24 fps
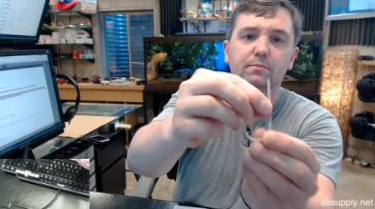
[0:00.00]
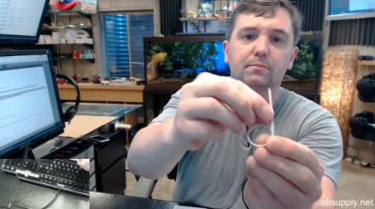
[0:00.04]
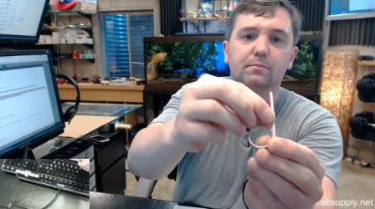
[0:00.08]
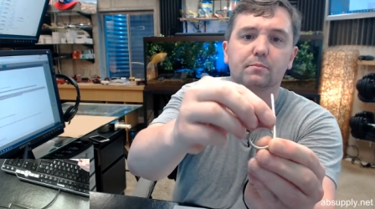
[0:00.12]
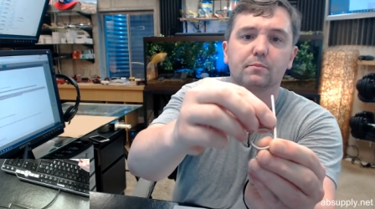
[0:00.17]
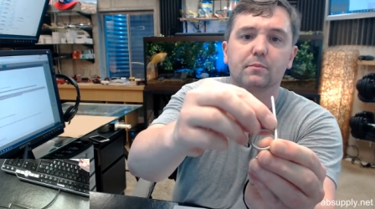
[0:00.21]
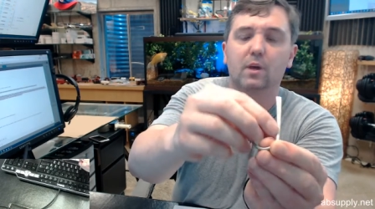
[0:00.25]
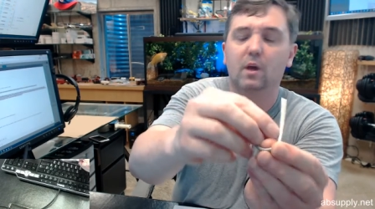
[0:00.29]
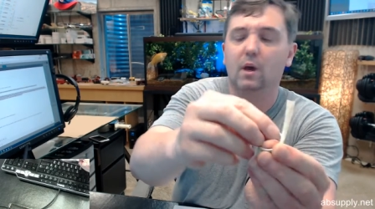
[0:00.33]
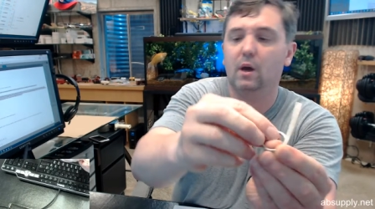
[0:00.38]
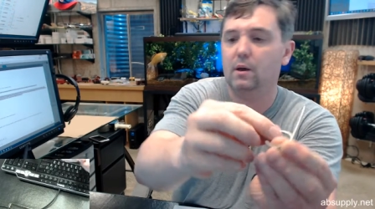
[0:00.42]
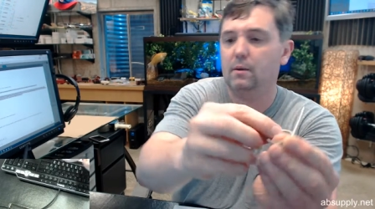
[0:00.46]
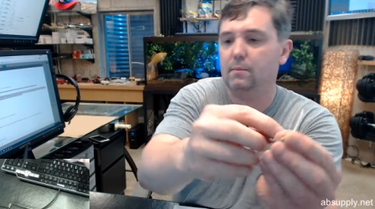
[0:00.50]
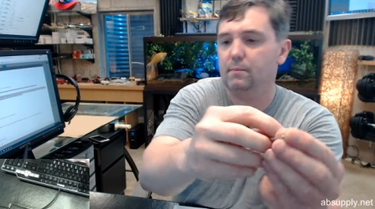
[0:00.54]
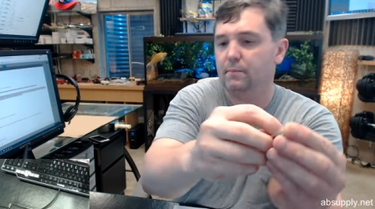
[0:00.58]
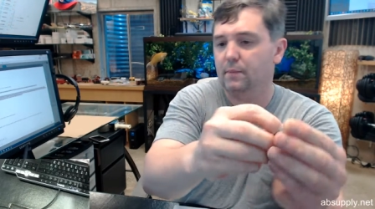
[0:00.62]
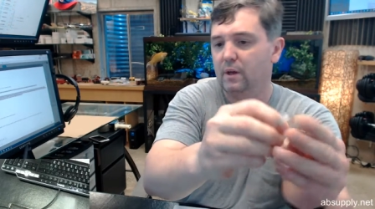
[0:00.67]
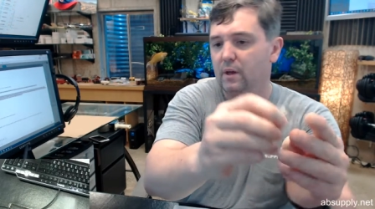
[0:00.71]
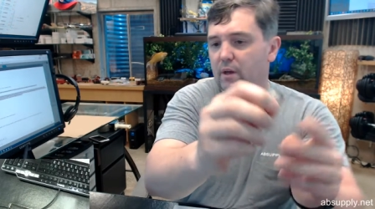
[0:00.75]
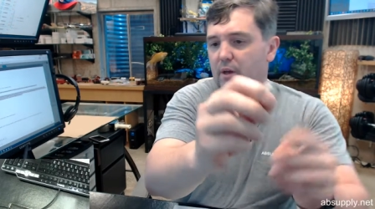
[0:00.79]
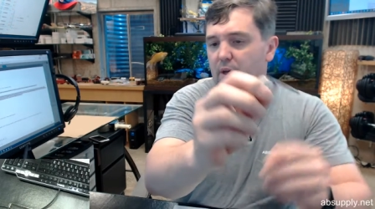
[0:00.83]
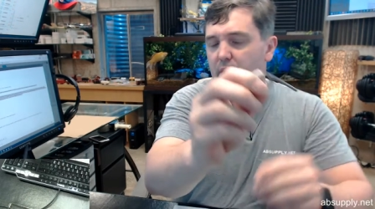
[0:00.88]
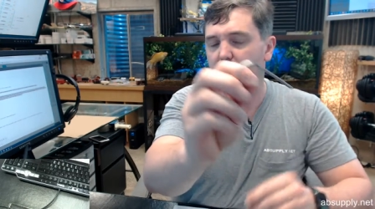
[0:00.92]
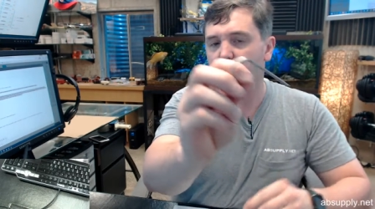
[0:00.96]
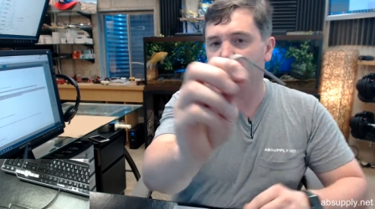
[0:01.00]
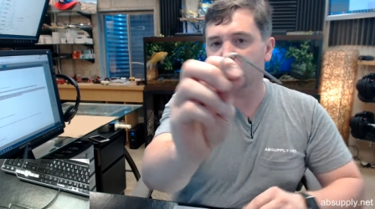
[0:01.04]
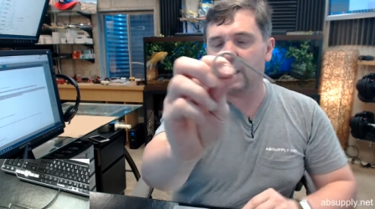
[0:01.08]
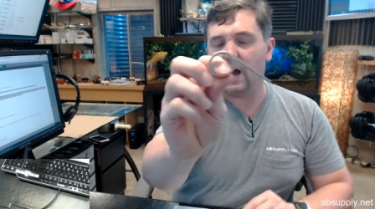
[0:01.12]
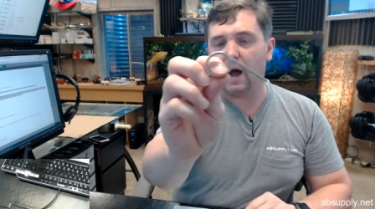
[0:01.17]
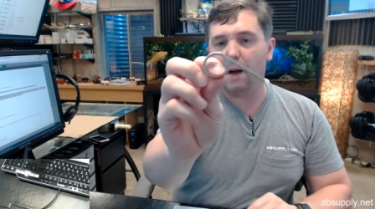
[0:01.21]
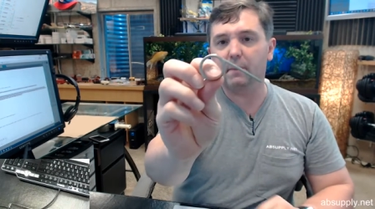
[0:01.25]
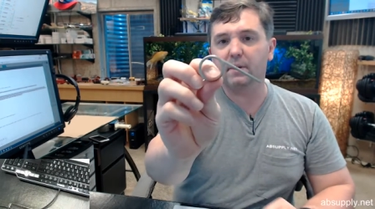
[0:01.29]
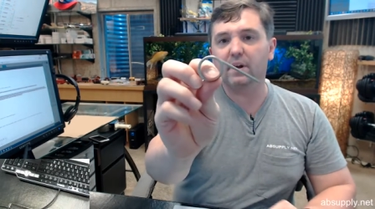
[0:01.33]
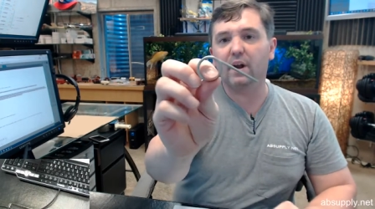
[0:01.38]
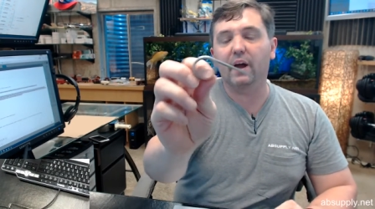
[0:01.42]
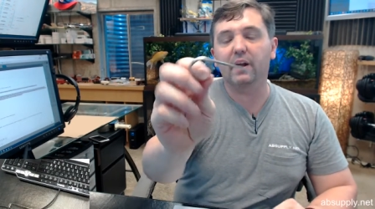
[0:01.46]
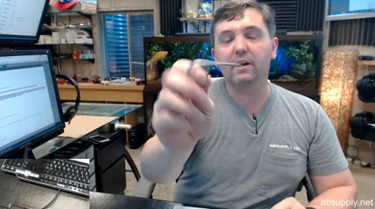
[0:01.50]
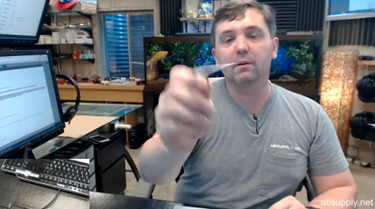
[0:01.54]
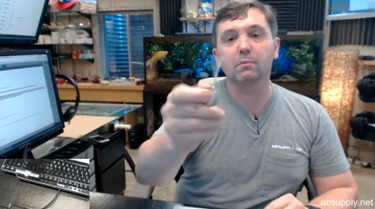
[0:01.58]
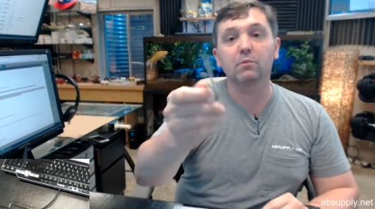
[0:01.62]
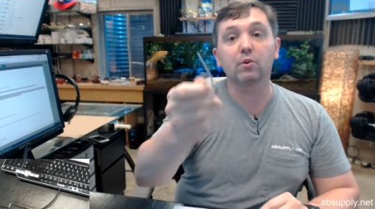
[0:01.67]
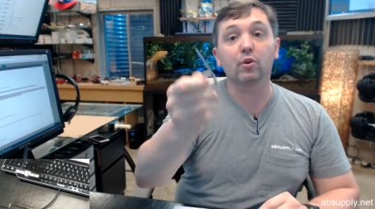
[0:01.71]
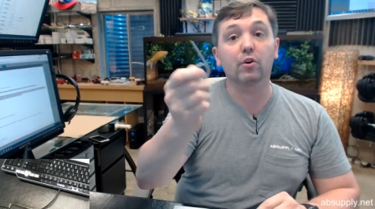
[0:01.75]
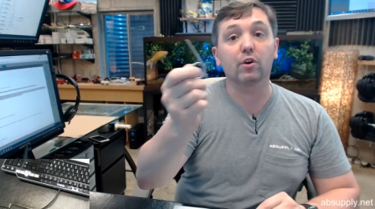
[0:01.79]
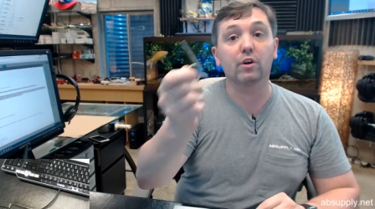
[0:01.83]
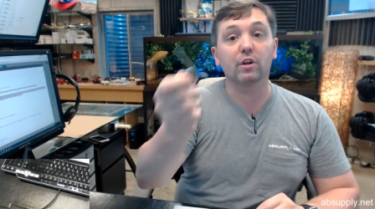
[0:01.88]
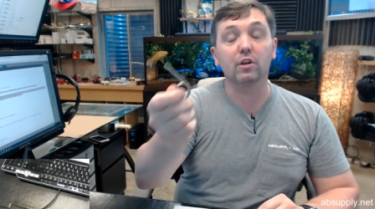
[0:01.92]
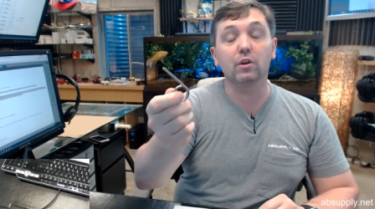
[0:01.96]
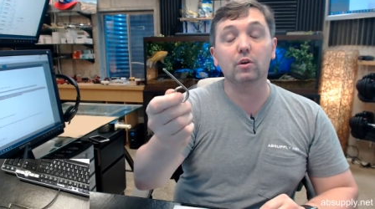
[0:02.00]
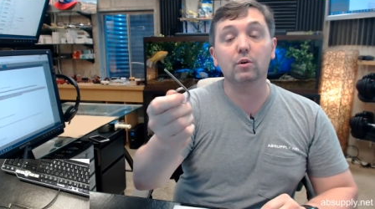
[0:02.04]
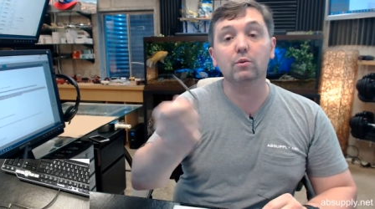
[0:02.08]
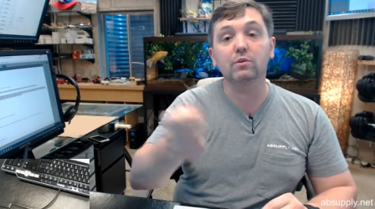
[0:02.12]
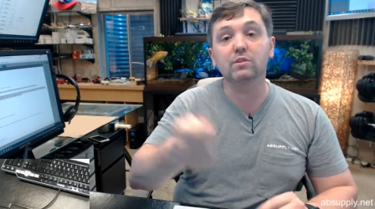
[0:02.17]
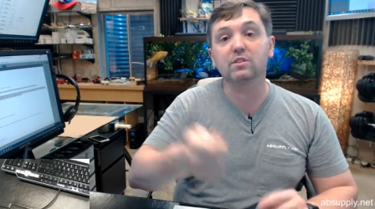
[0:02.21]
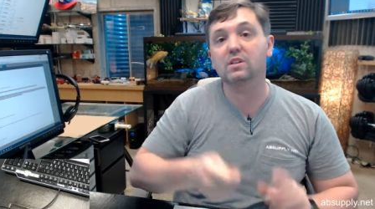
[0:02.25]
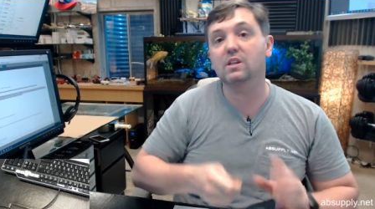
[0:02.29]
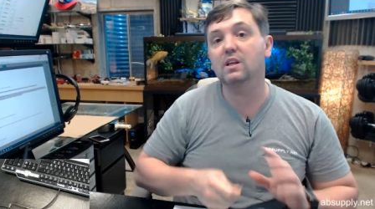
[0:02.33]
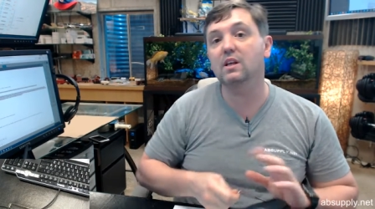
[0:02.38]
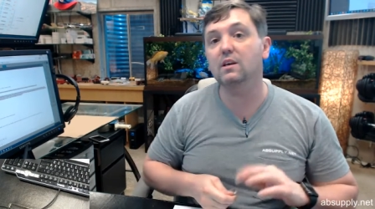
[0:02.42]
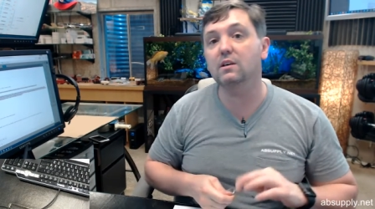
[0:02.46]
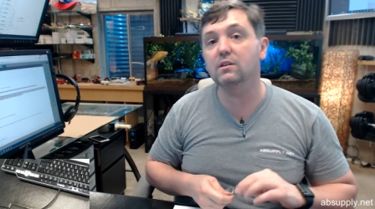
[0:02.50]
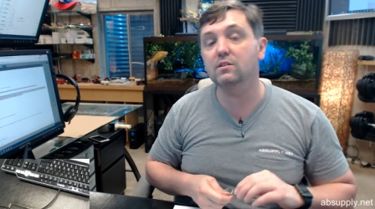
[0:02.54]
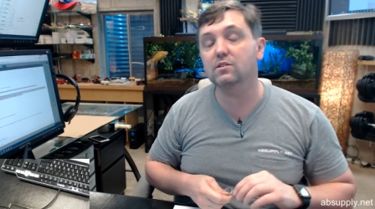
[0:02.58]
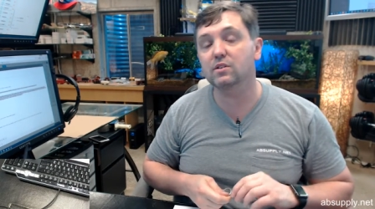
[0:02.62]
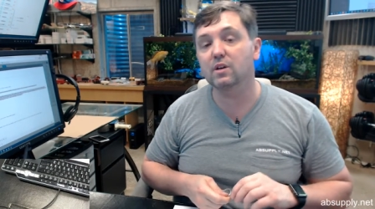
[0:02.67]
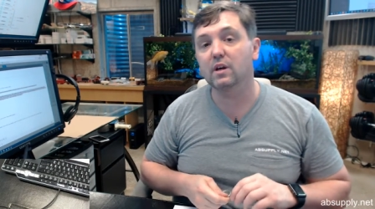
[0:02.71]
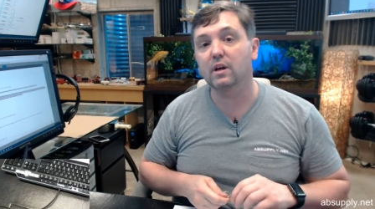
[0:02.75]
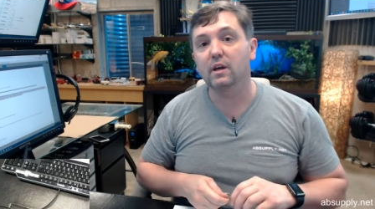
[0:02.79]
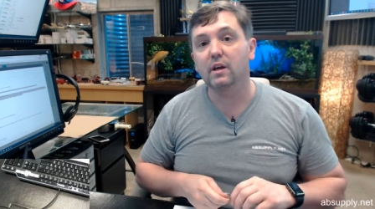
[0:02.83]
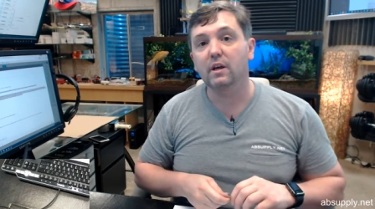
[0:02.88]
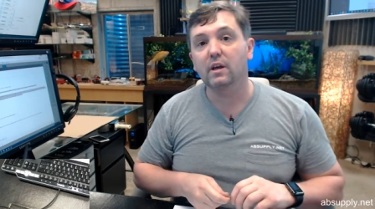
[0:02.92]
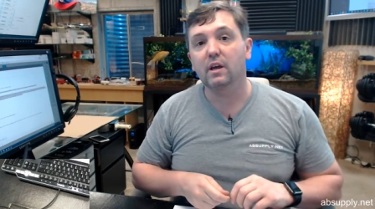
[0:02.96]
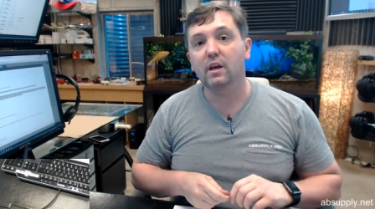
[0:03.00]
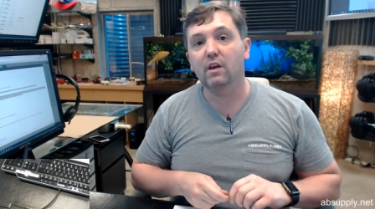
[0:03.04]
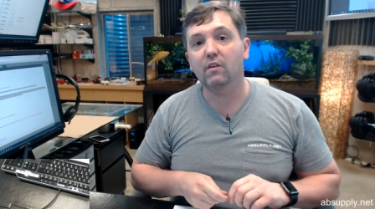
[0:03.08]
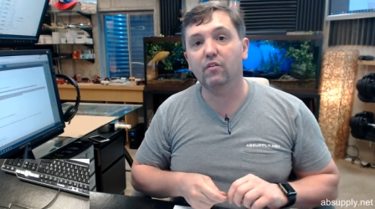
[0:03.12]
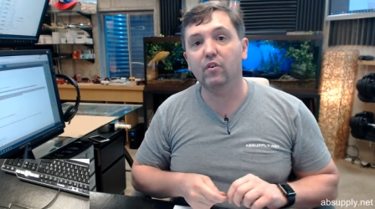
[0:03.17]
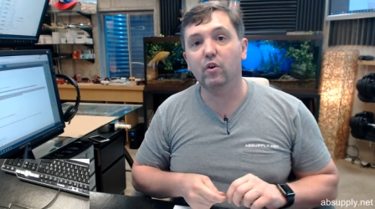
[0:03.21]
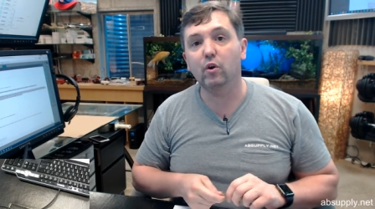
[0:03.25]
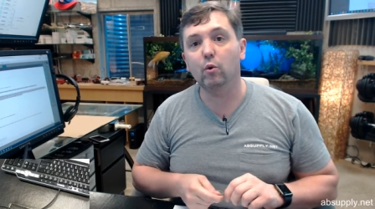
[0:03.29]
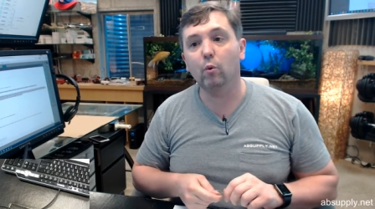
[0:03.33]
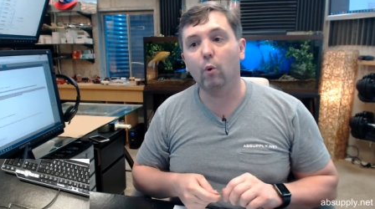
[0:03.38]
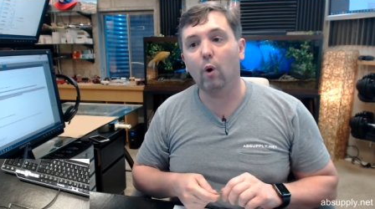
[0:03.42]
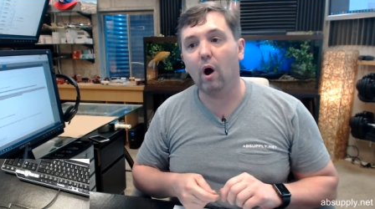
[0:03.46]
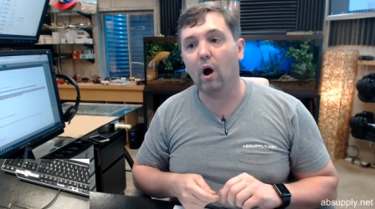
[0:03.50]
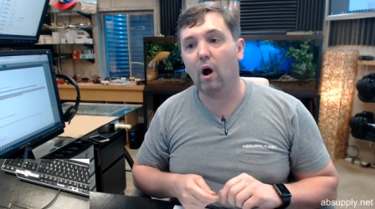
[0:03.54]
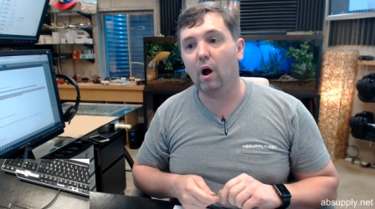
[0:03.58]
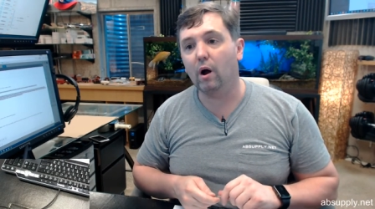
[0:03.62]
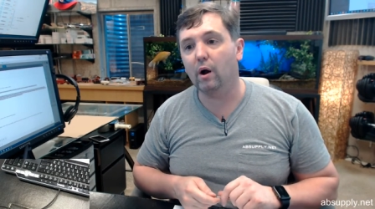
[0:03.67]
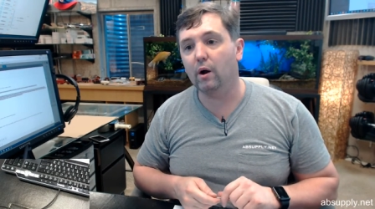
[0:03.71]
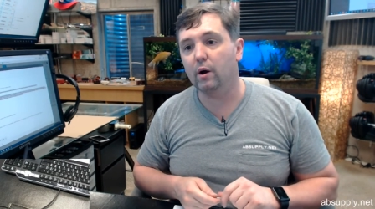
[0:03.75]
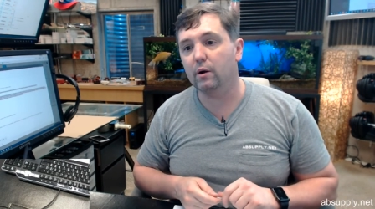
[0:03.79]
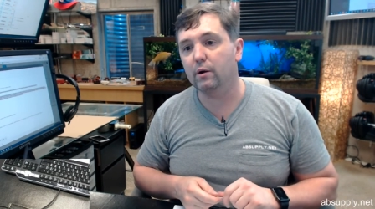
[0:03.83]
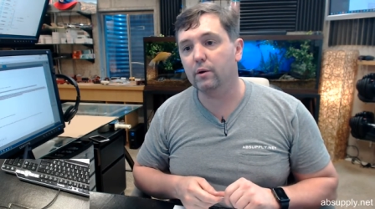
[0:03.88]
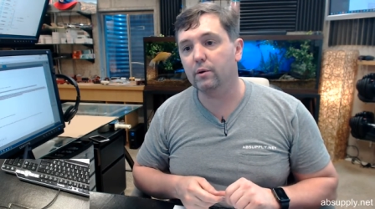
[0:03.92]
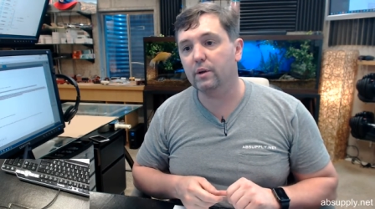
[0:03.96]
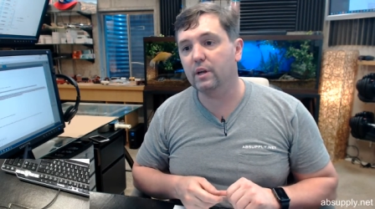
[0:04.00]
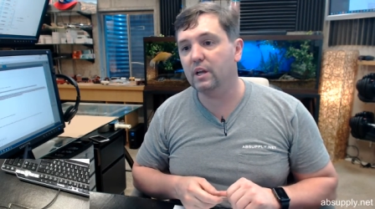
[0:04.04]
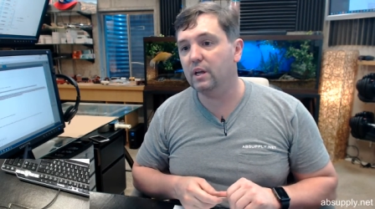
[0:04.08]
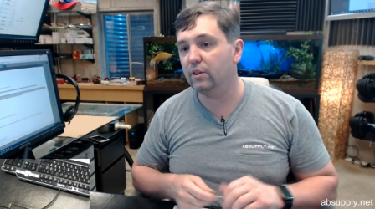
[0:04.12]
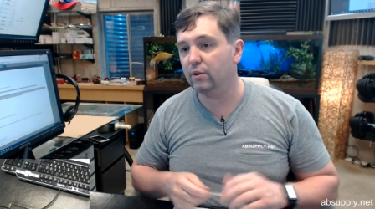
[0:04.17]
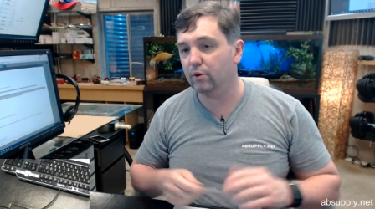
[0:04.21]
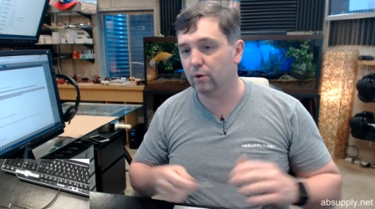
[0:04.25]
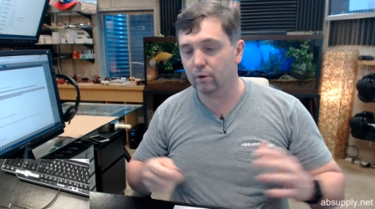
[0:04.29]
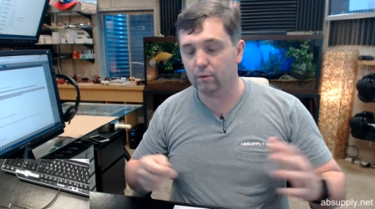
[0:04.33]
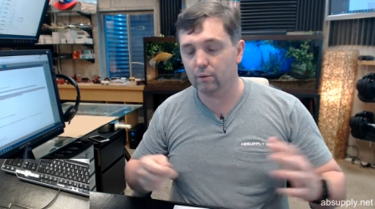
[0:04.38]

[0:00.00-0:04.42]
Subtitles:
Okay. Common item, you're going to use these if you are either a